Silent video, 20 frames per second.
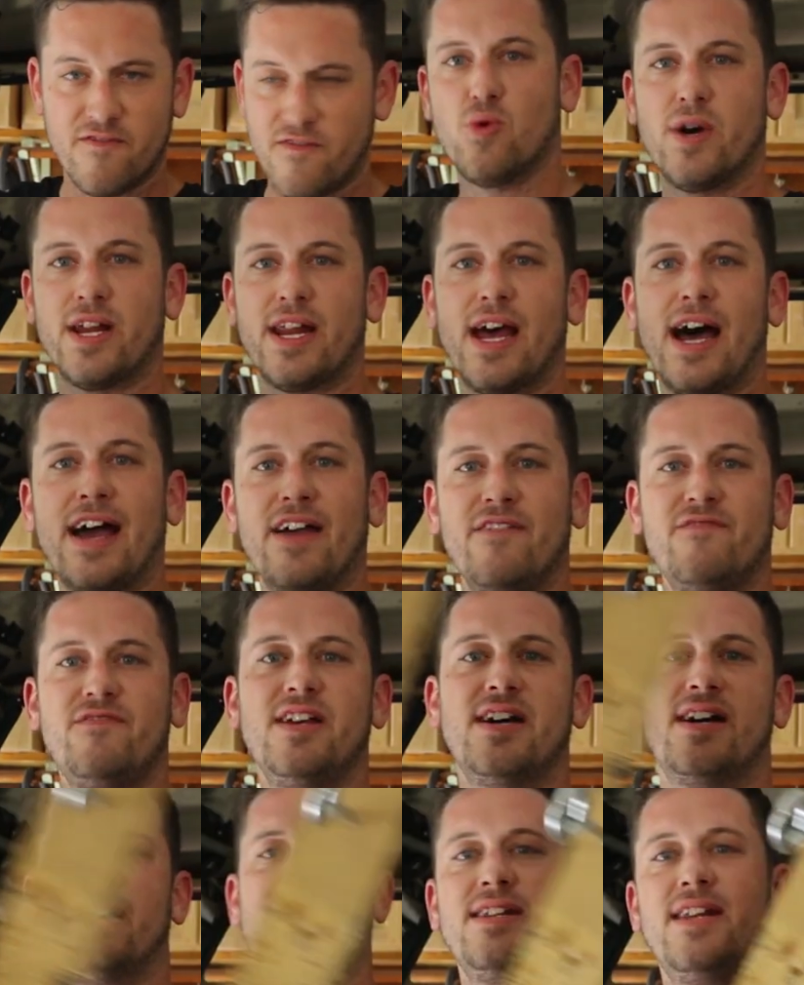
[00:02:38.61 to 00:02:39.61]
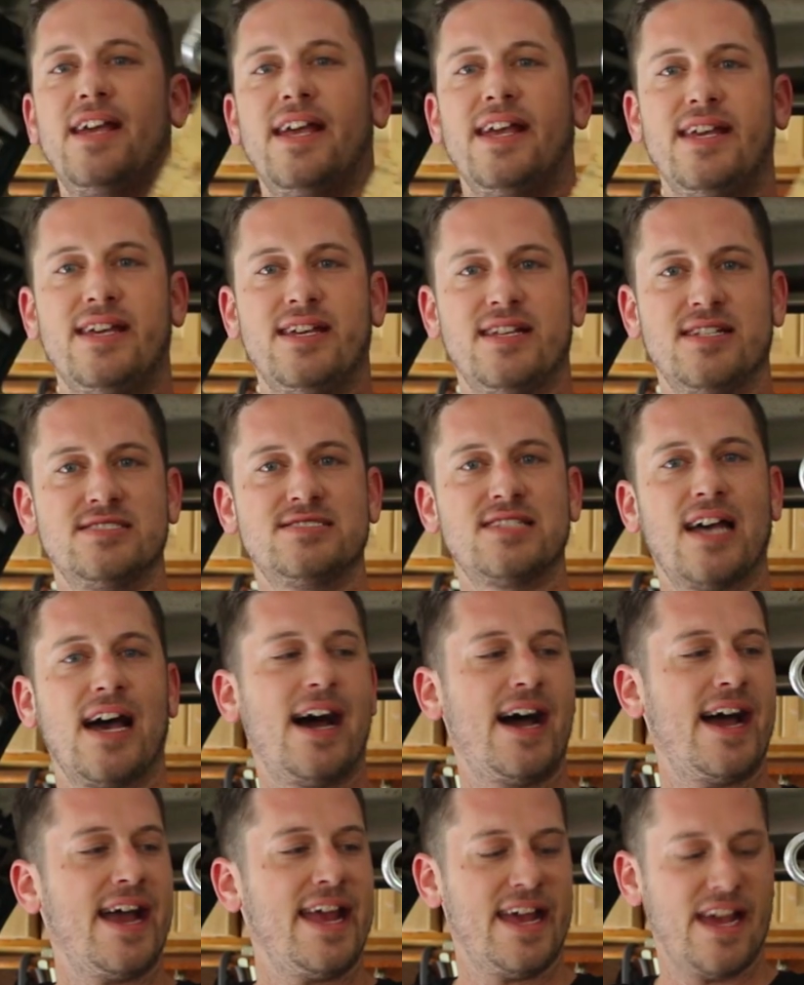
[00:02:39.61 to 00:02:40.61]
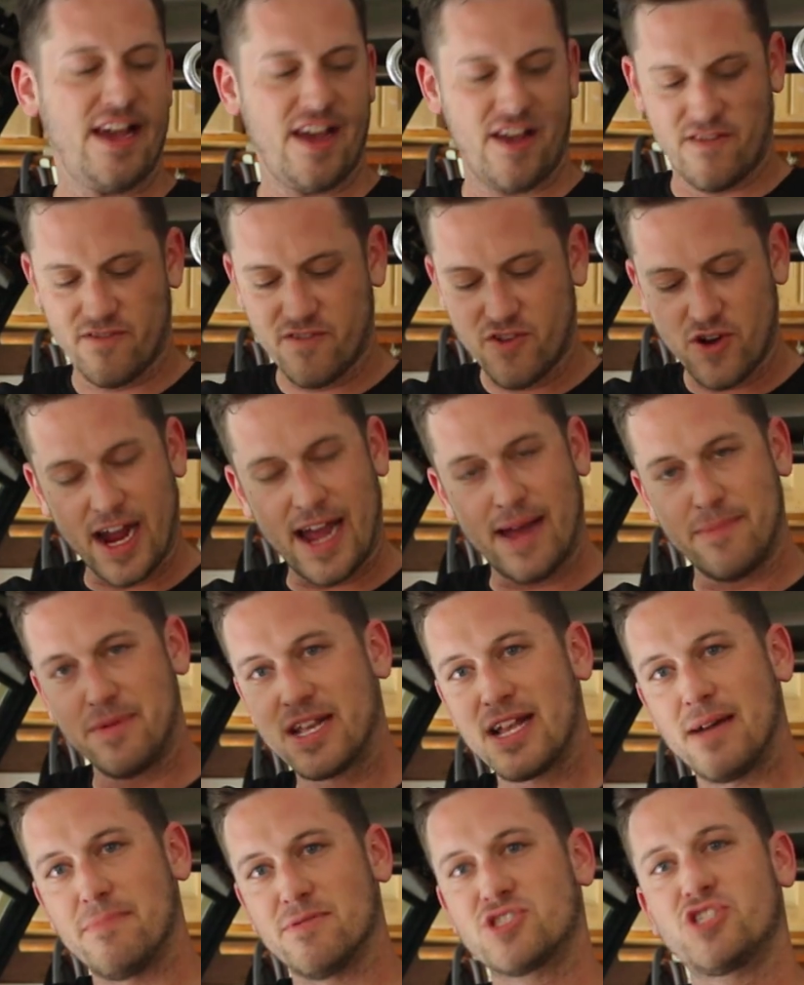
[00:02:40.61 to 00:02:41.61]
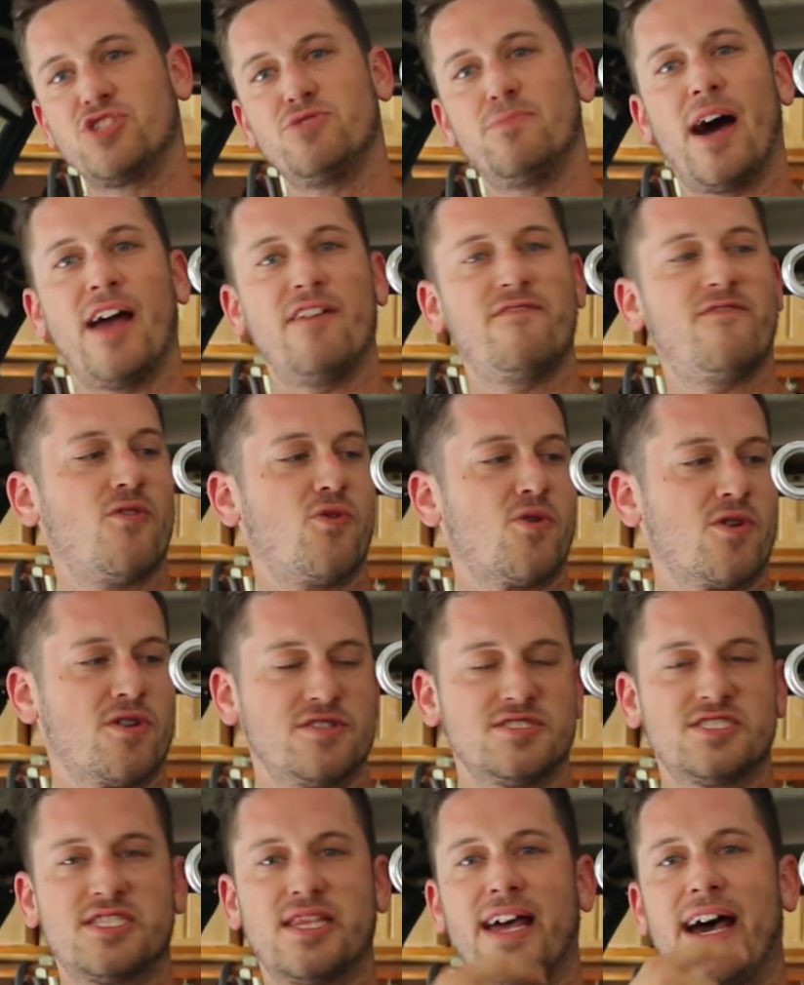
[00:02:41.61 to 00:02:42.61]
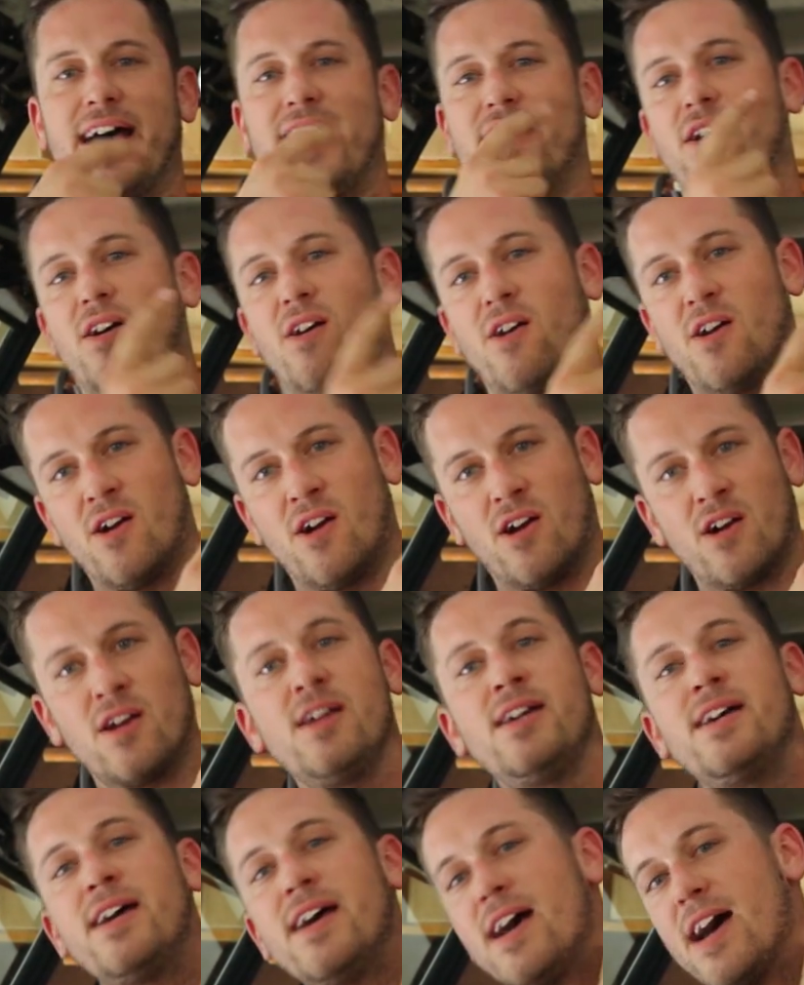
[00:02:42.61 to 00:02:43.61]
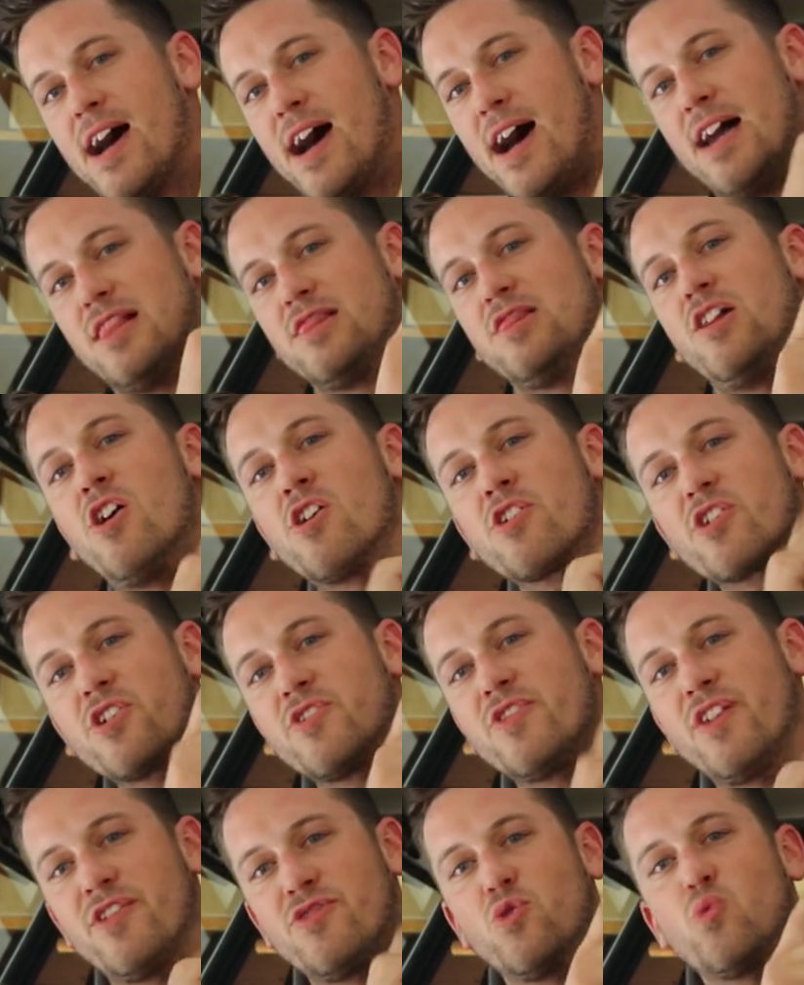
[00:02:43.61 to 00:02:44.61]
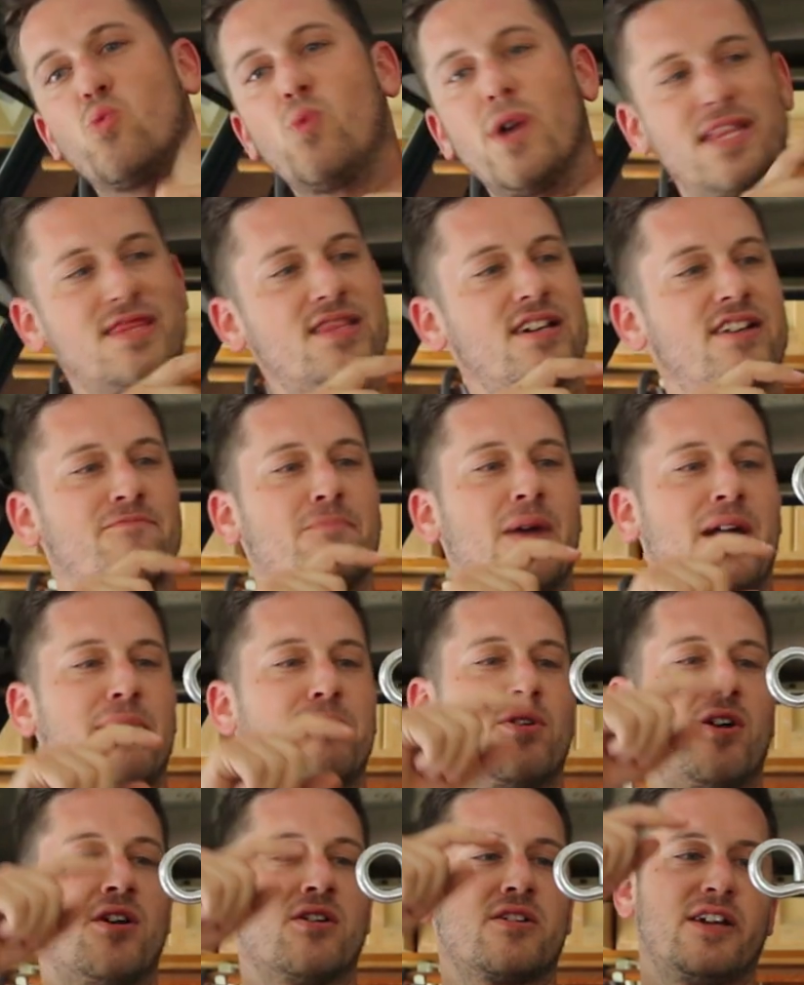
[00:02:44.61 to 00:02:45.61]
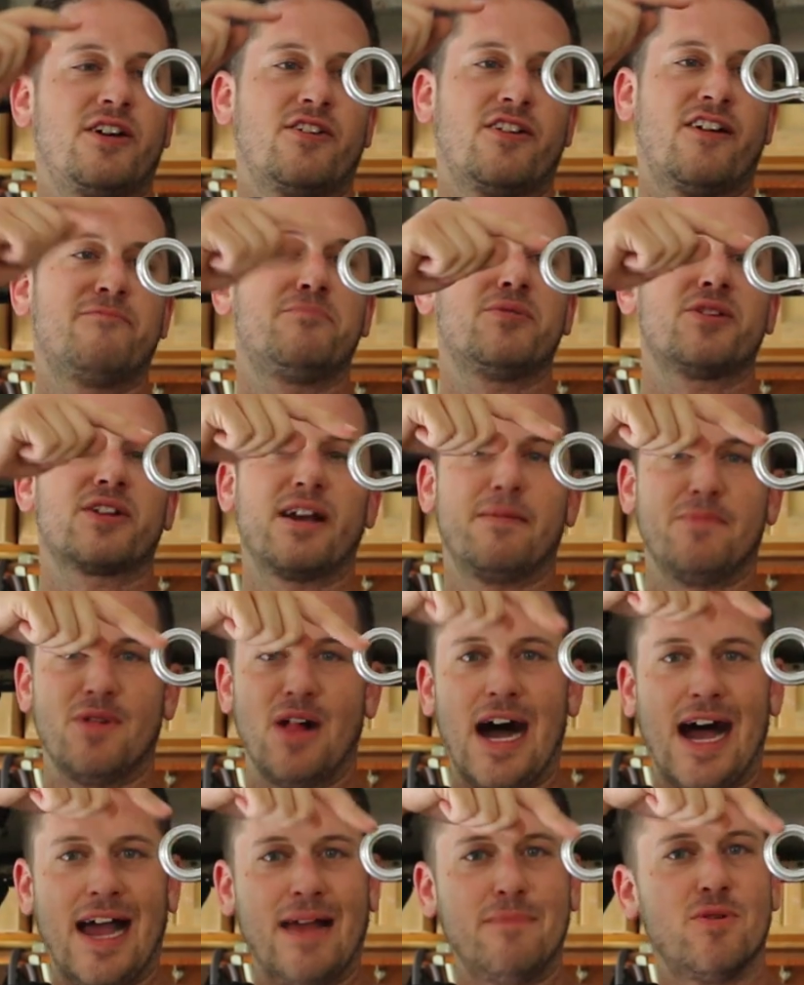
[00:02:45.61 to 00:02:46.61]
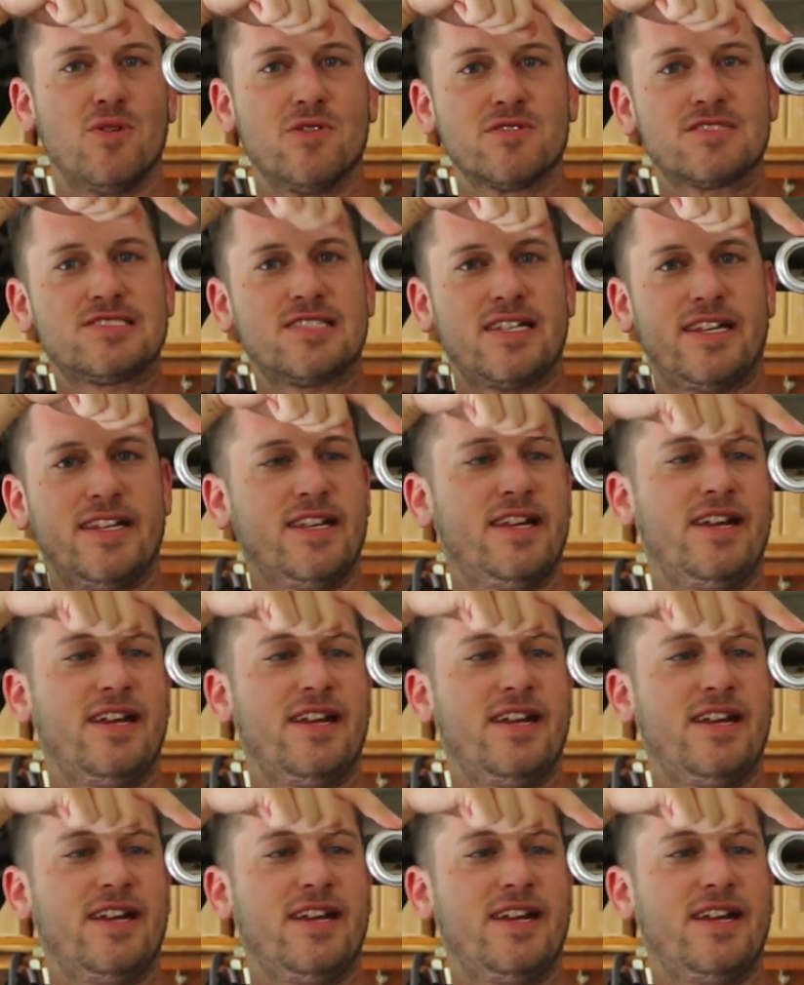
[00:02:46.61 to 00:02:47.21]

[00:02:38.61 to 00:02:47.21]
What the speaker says: What I've done is I have grabbed a couple 2x4s that are longer than the width of my Bronco, and I've put a couple eye bolts in